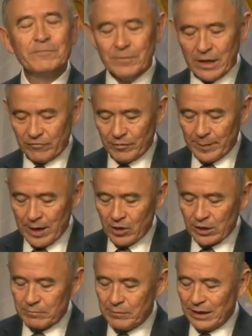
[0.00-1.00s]
of
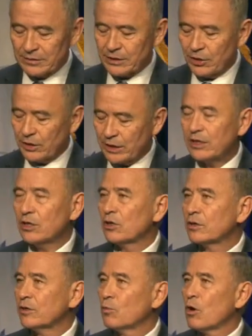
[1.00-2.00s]
American military killed
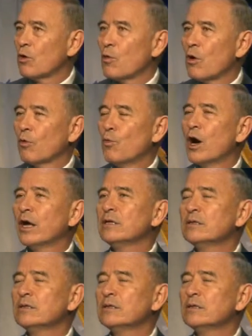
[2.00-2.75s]
in World War I,